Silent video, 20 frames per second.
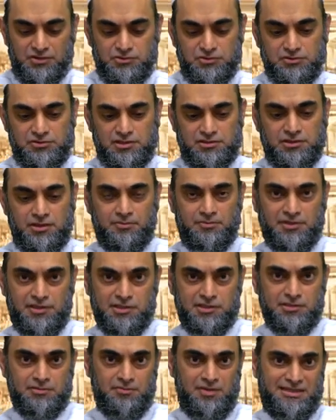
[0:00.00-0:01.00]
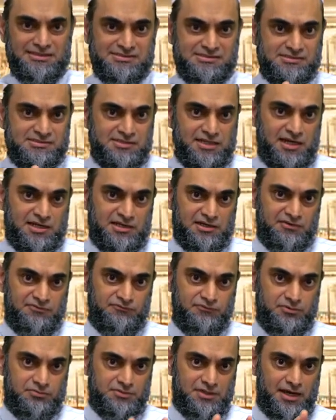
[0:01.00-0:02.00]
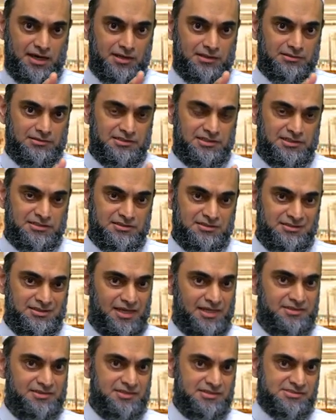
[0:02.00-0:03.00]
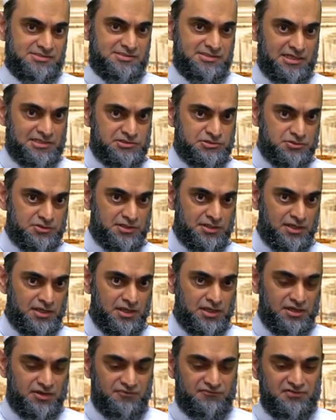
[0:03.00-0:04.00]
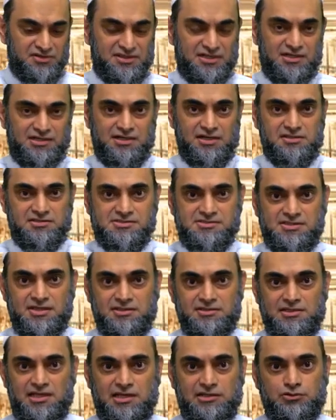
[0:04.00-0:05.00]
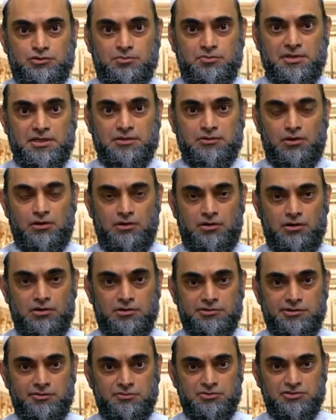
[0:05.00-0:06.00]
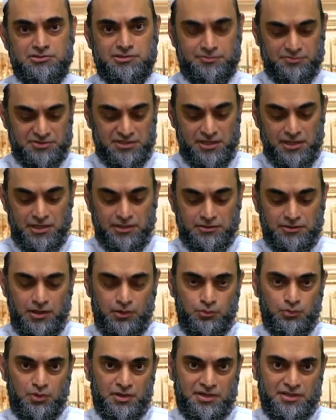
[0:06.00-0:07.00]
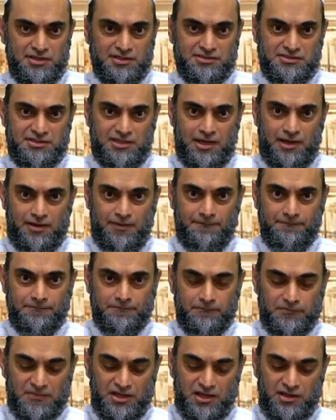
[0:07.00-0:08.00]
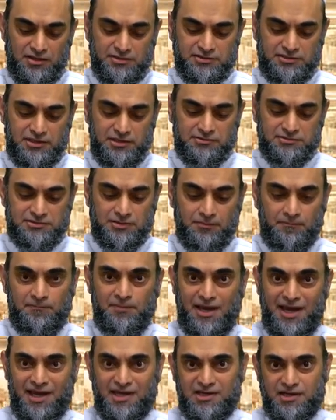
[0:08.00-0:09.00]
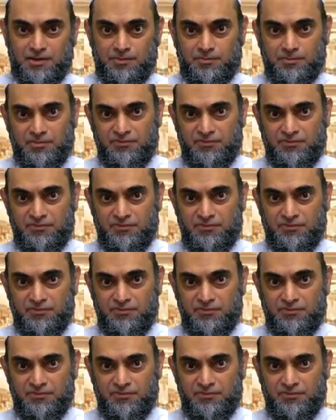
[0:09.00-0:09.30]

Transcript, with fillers: So, the Tablighi Jamaat started from the early 19th century with the concern that to bring all the Muslims. Now, what is the the, the bad